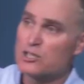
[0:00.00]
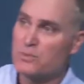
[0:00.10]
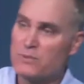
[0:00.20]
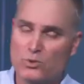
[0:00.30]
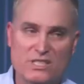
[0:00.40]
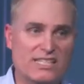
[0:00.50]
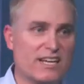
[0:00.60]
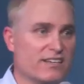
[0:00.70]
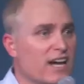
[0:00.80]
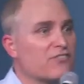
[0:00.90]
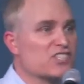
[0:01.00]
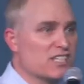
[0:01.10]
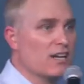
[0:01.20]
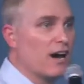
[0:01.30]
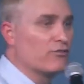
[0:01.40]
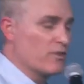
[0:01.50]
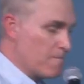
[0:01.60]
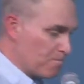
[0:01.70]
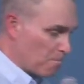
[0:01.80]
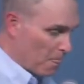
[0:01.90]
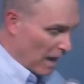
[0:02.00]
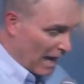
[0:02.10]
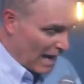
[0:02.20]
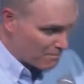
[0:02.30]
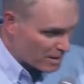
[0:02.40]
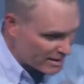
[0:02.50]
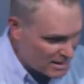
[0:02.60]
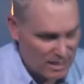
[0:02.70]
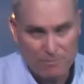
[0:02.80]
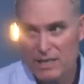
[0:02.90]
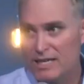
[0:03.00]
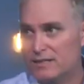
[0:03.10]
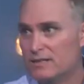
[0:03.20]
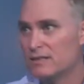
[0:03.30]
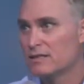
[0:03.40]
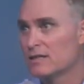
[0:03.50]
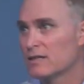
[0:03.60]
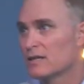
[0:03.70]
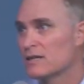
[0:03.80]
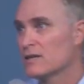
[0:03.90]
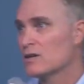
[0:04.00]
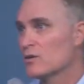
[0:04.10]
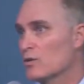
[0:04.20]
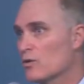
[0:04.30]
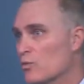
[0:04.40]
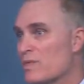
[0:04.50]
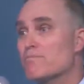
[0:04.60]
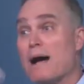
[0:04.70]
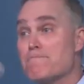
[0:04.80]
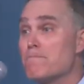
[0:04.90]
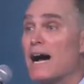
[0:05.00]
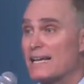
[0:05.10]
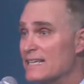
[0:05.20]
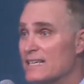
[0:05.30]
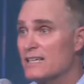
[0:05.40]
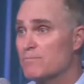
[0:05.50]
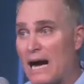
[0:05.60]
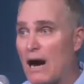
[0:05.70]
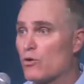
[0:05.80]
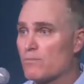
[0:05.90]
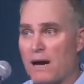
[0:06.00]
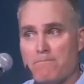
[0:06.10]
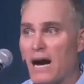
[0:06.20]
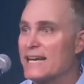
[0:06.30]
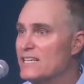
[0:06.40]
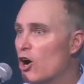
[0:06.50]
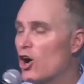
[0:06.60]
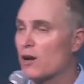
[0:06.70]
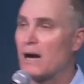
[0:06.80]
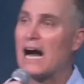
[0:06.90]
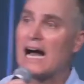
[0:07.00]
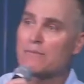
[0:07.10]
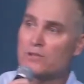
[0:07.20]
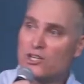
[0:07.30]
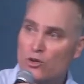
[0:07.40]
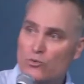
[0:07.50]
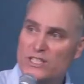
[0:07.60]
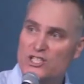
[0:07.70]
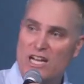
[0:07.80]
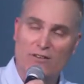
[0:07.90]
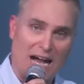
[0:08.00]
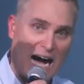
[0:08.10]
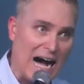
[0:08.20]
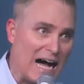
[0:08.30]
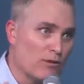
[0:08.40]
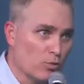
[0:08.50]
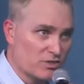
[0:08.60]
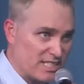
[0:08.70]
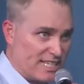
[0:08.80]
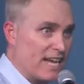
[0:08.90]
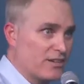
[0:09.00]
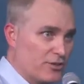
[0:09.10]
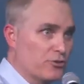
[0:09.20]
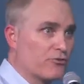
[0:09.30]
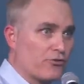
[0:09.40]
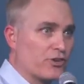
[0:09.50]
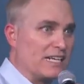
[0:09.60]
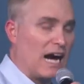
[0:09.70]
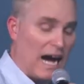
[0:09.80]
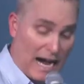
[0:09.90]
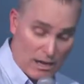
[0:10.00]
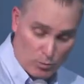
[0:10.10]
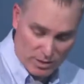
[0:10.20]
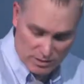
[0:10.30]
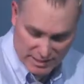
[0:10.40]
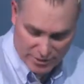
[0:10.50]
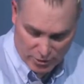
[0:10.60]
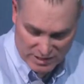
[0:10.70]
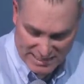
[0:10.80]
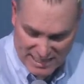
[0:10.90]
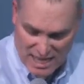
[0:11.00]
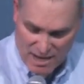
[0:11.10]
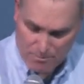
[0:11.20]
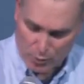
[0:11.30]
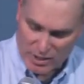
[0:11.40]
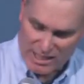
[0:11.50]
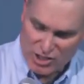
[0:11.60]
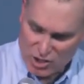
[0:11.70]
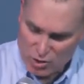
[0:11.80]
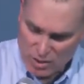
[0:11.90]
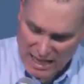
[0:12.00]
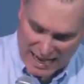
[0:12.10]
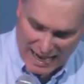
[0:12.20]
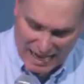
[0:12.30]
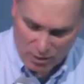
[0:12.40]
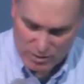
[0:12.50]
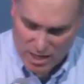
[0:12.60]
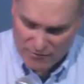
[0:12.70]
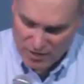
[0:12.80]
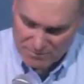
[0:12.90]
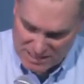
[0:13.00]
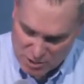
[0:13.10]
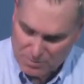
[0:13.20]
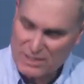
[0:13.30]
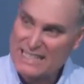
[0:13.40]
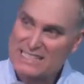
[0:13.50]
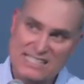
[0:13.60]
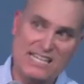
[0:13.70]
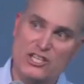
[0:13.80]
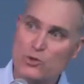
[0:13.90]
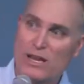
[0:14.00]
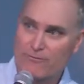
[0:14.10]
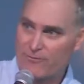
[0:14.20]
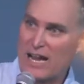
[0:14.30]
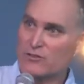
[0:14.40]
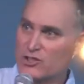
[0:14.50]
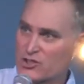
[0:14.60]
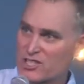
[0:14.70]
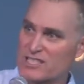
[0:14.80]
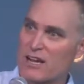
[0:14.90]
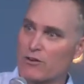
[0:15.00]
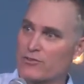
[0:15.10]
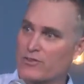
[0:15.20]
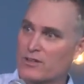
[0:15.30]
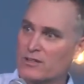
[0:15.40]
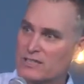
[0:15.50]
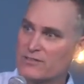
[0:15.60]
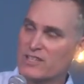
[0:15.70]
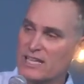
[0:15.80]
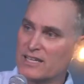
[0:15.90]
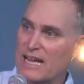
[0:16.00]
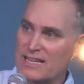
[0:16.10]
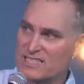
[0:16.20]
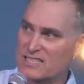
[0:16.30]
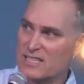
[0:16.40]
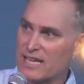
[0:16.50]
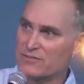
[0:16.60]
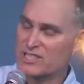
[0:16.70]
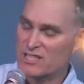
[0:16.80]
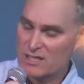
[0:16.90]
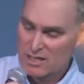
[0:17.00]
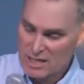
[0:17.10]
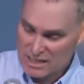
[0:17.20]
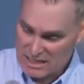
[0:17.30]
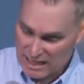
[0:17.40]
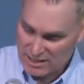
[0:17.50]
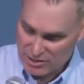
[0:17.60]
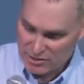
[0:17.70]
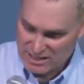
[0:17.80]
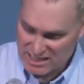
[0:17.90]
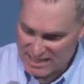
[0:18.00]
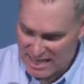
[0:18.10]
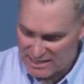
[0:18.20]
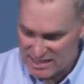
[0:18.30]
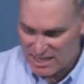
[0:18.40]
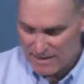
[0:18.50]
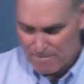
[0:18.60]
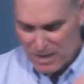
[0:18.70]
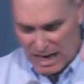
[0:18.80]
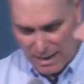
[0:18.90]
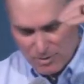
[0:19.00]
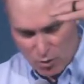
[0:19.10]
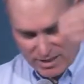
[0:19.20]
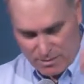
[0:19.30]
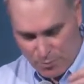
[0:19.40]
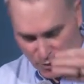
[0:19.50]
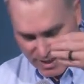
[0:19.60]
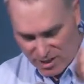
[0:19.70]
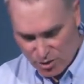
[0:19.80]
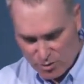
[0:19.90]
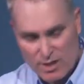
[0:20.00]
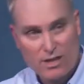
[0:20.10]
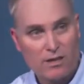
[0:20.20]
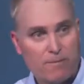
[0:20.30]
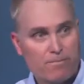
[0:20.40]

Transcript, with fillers: to these people and said, enough's enough. I'm going to come in with my mighty power, my mighty arm. I'm going to reach out. I will set you free. I will literally bring you out from this place that you have found yourself living in as slaves. God literally says, I'm going to bring you